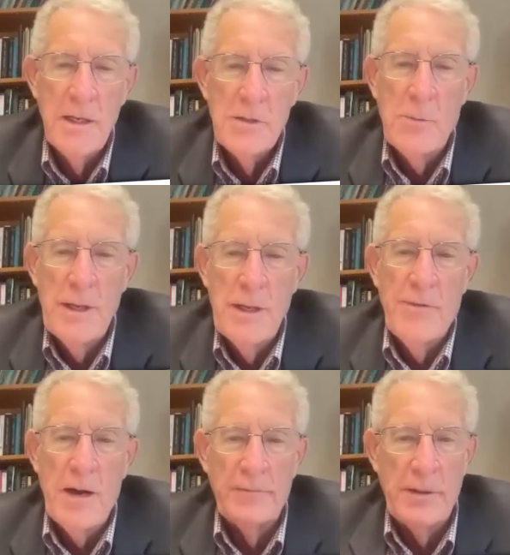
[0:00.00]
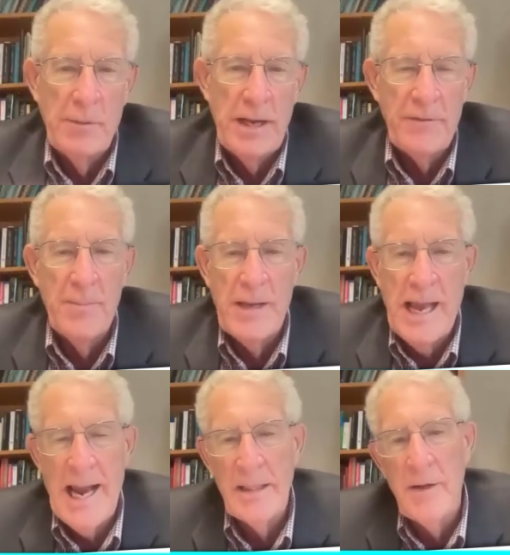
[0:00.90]
So we evolved it. We have to be
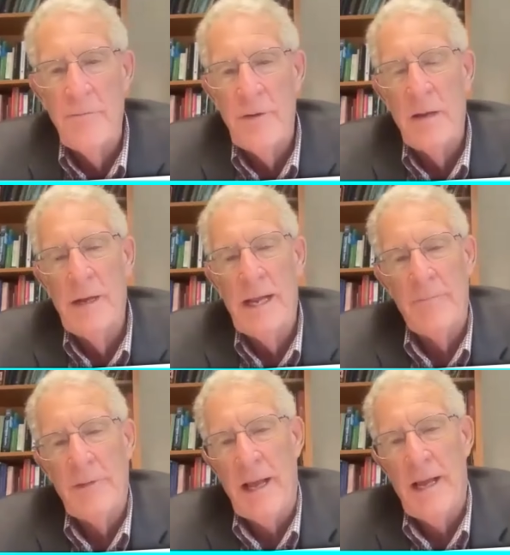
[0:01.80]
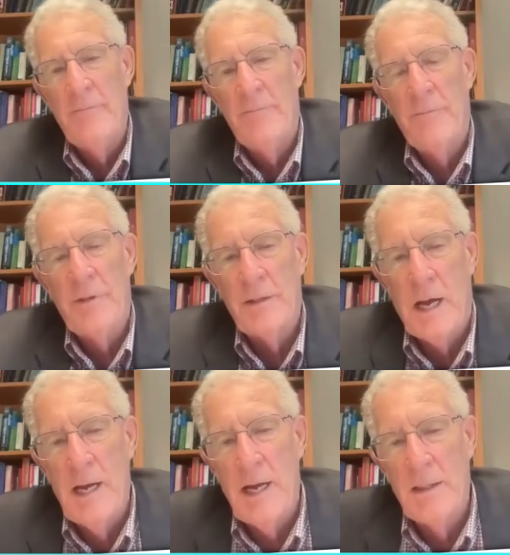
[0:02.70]
active, and we have to have
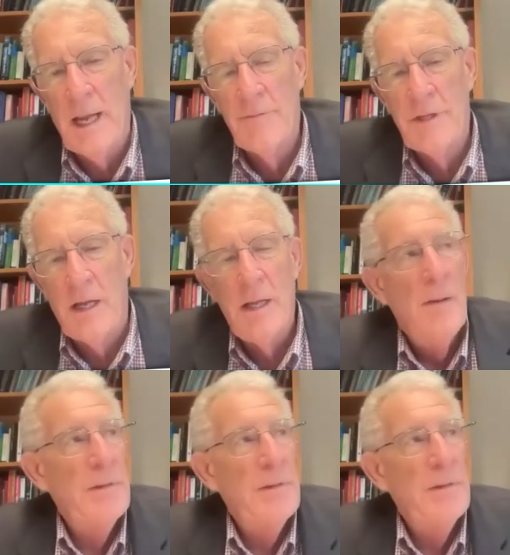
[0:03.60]
a lifestyle.